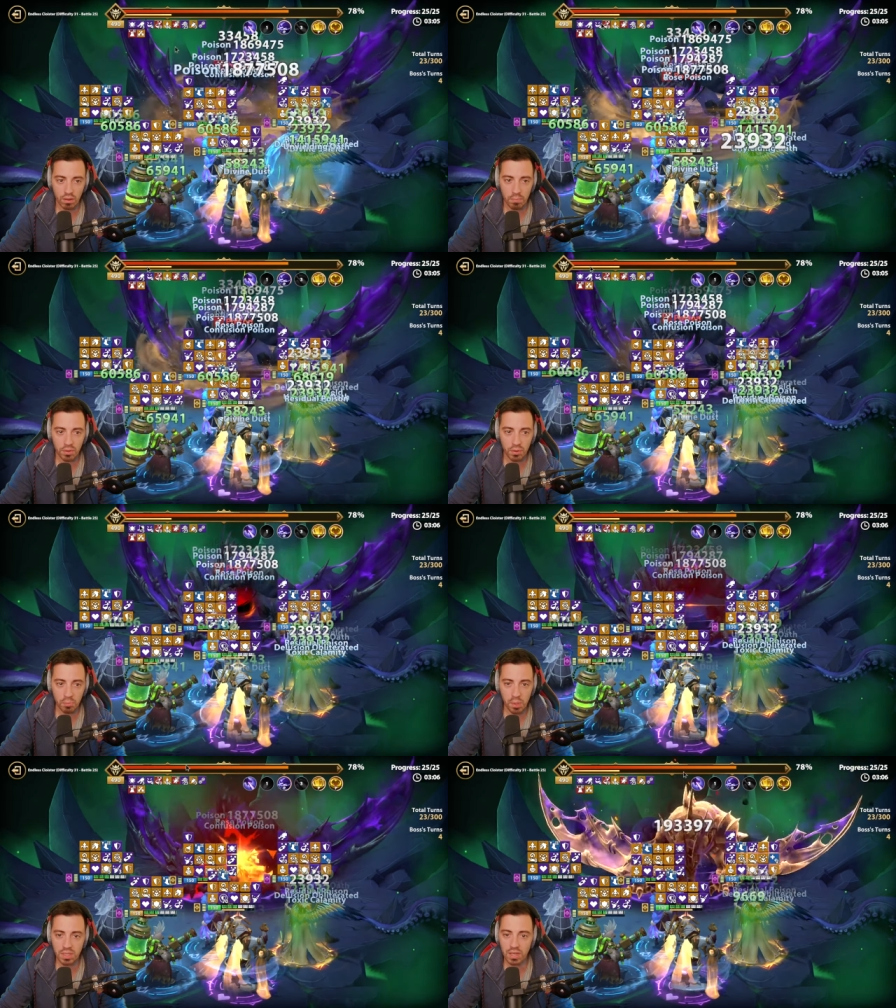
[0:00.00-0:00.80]
But the
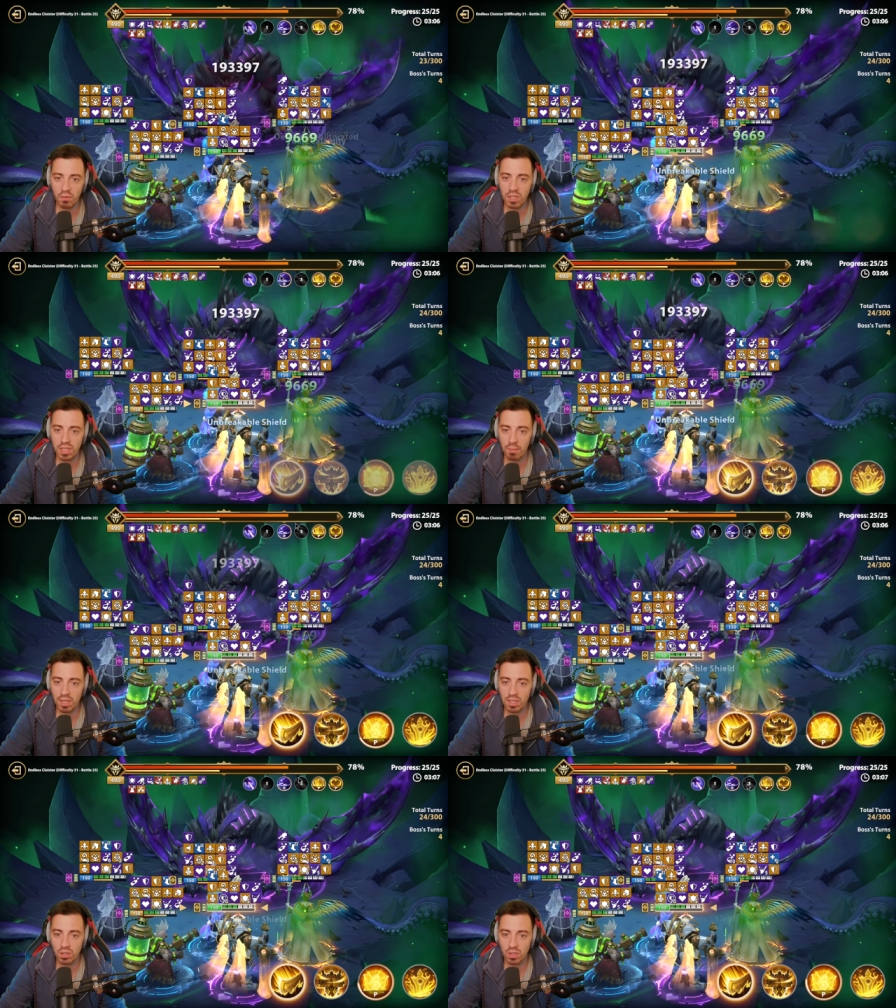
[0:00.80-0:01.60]
boss every time
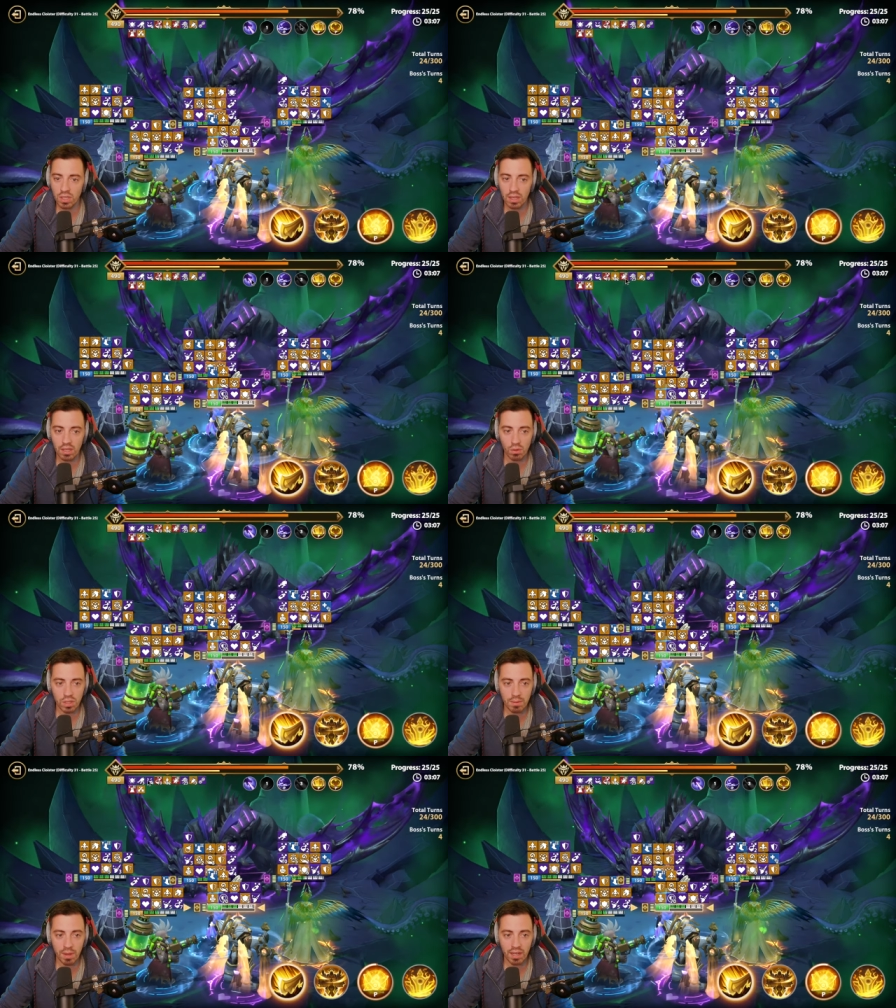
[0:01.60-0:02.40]
he's using the
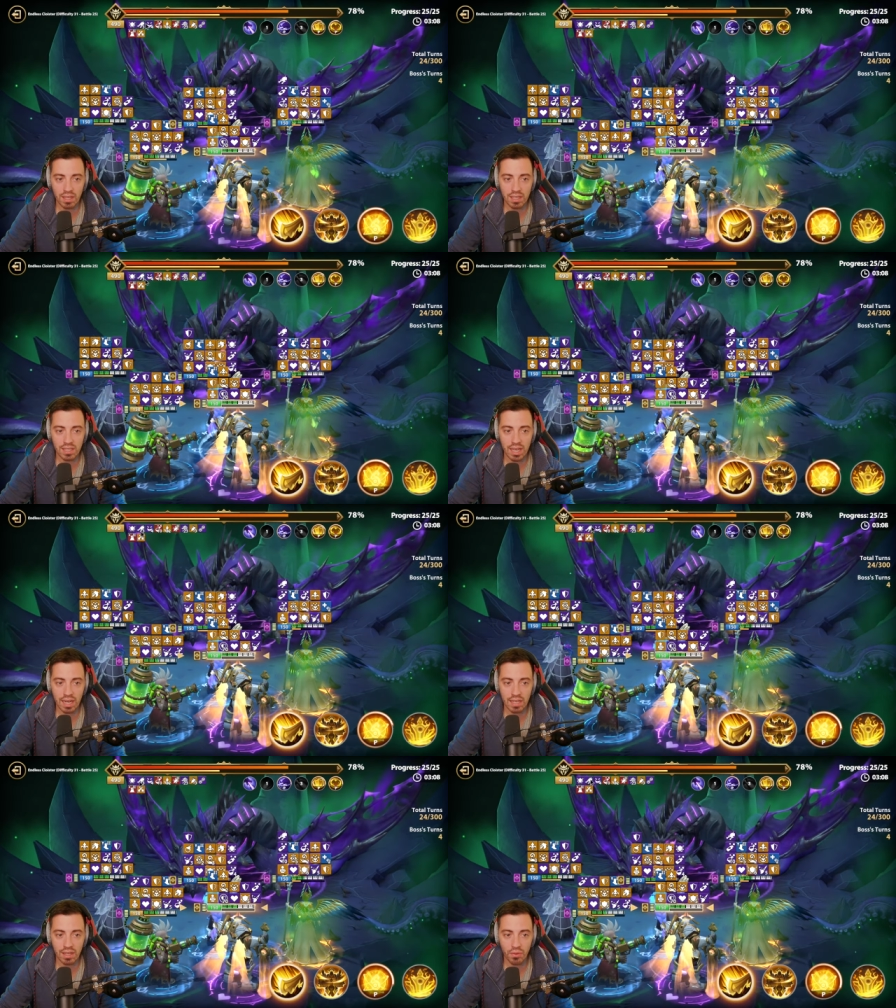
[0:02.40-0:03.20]
ultimate he's
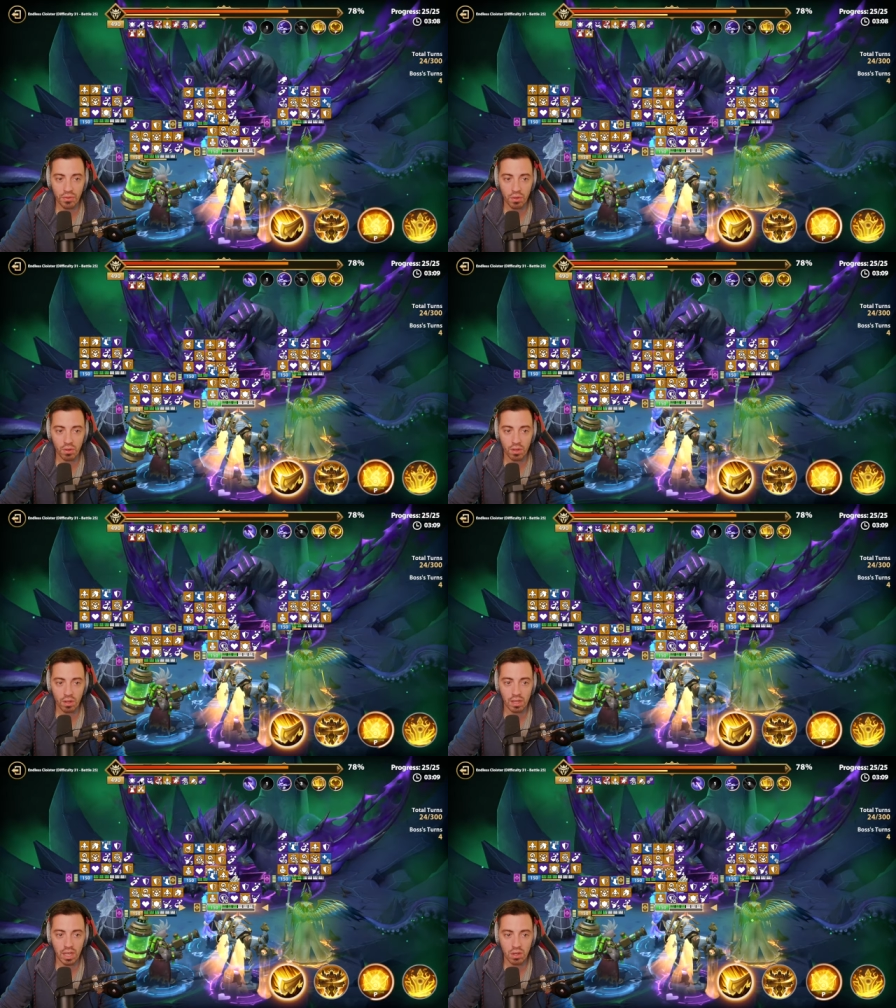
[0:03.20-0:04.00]
getting the uh,
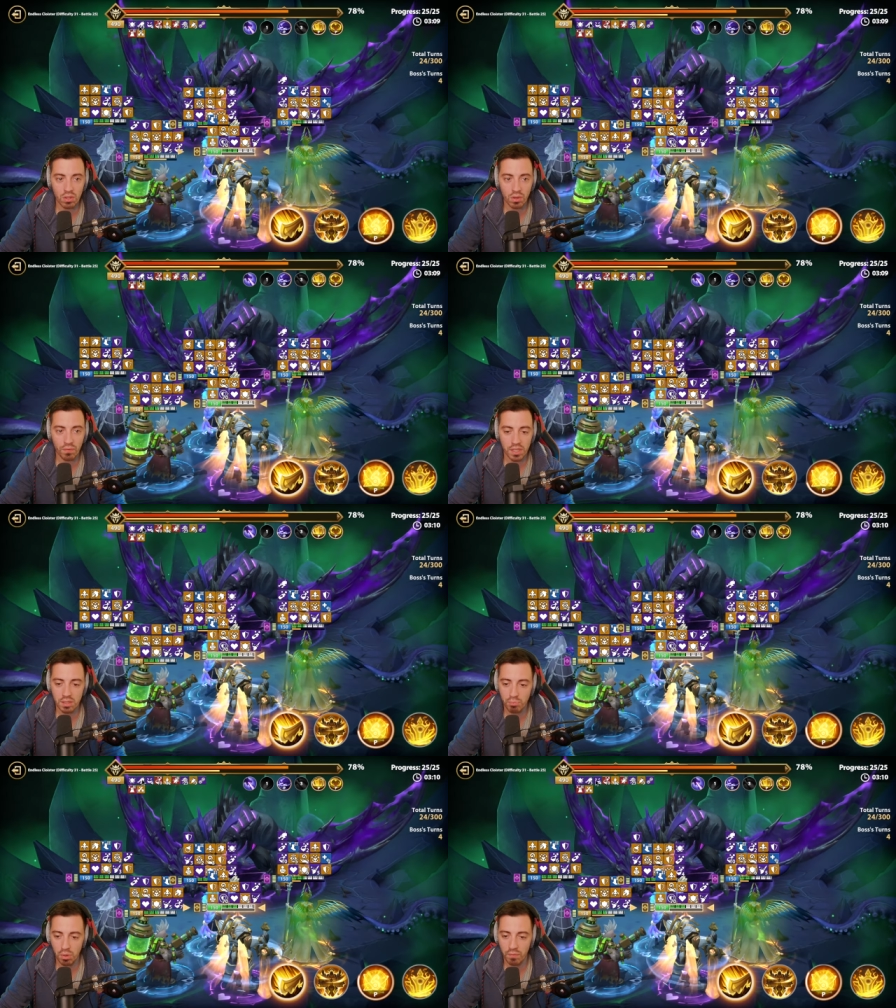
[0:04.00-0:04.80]
layers of this
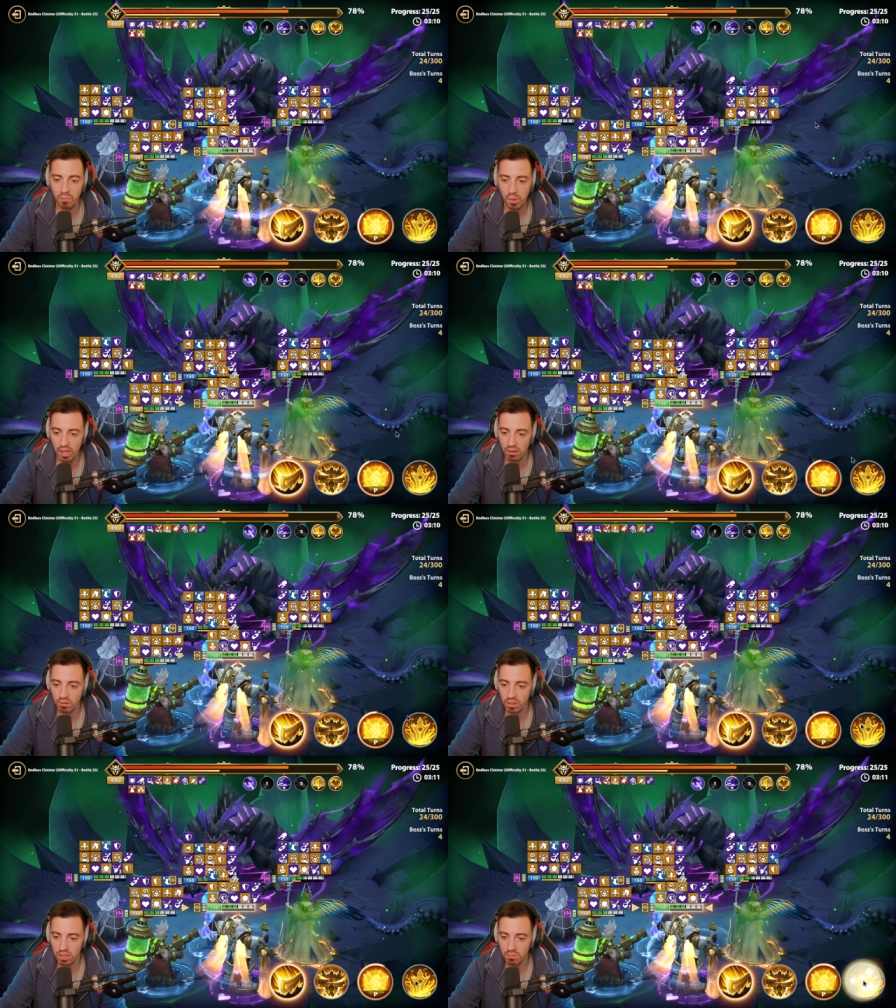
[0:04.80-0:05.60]
buff back
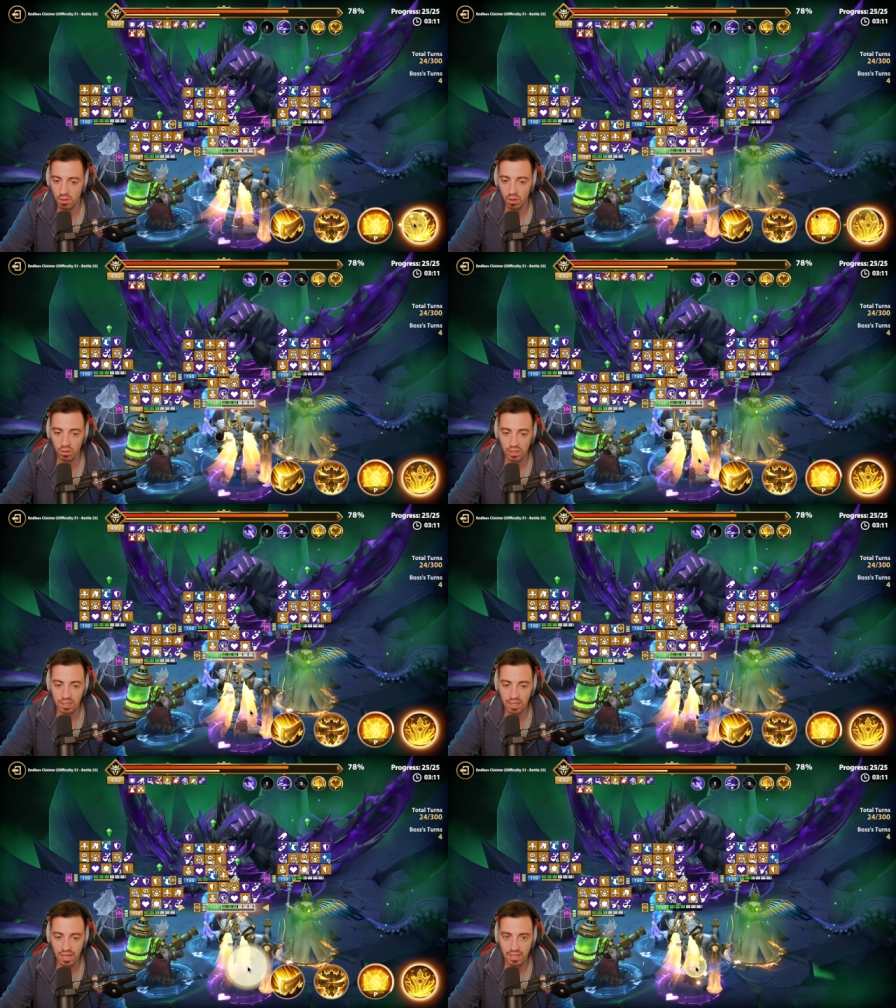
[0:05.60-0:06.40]
on him on
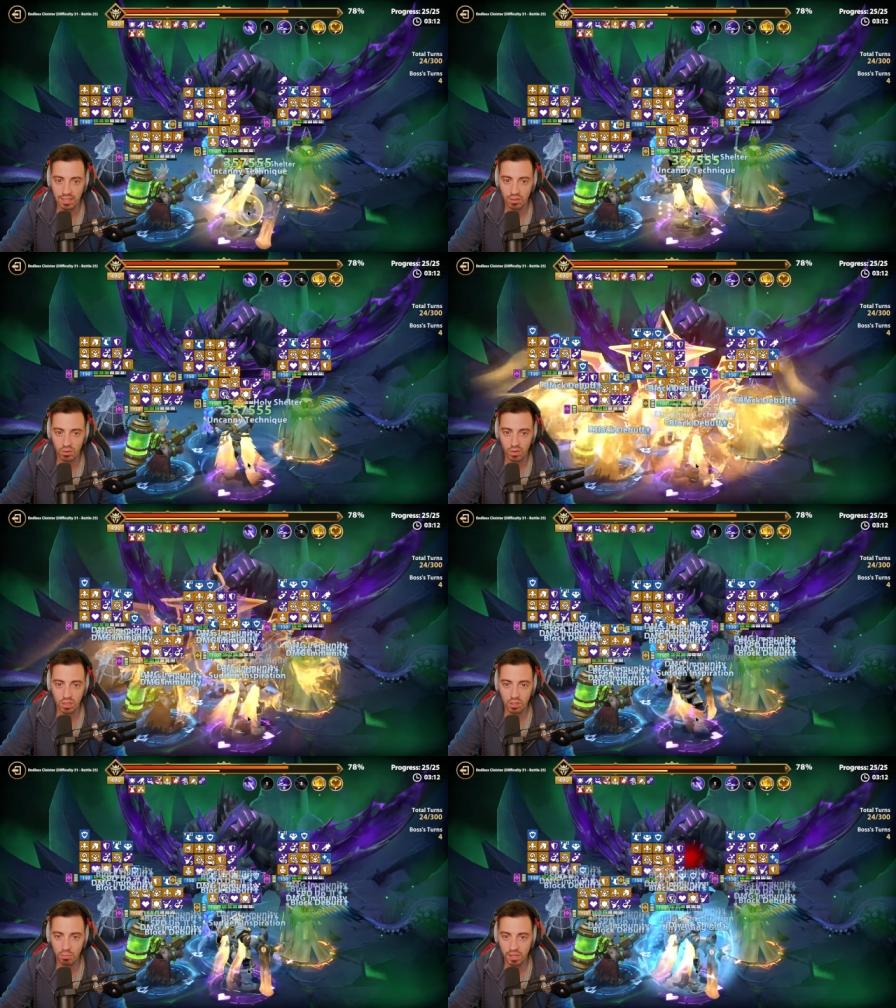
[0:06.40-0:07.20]
his head. So you
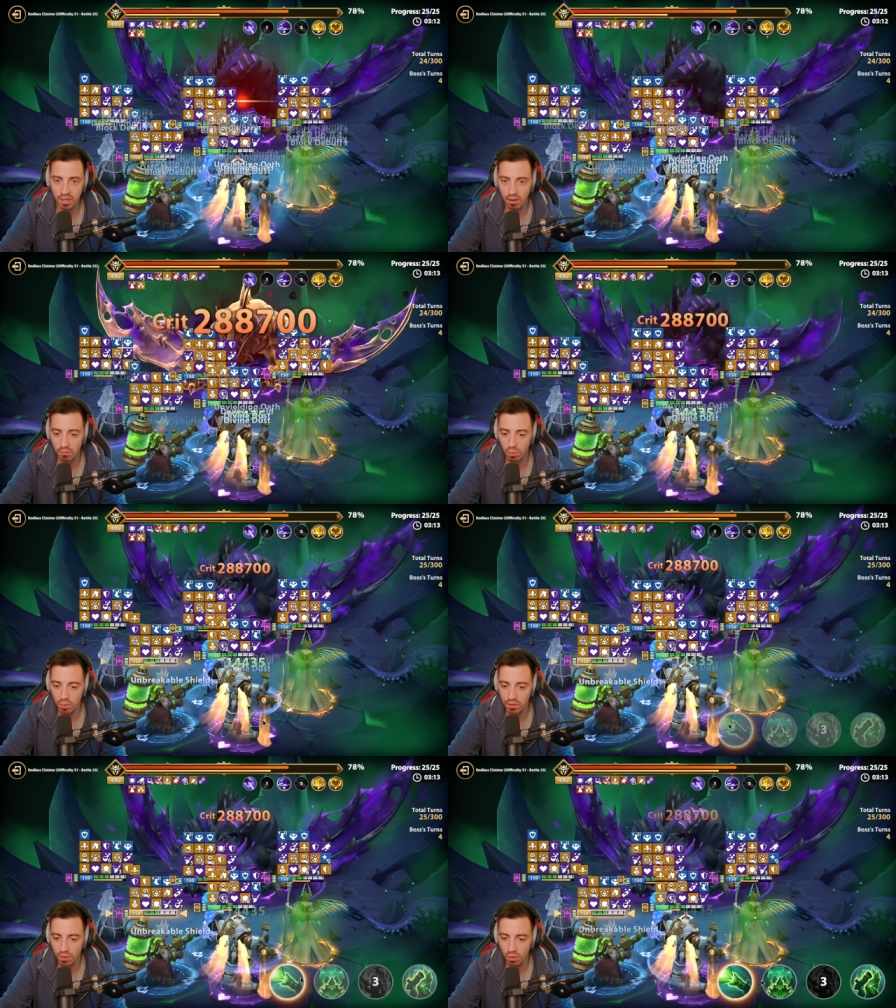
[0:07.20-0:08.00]
need to be careful
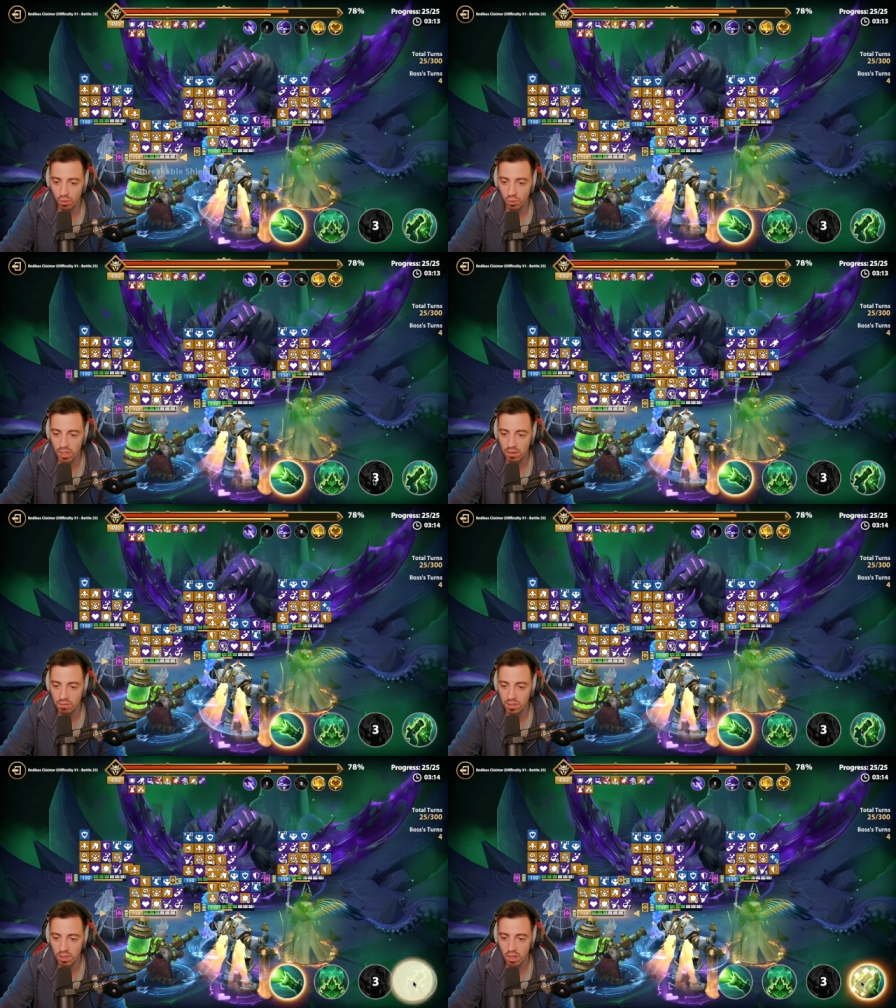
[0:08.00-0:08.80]
with your cooldowns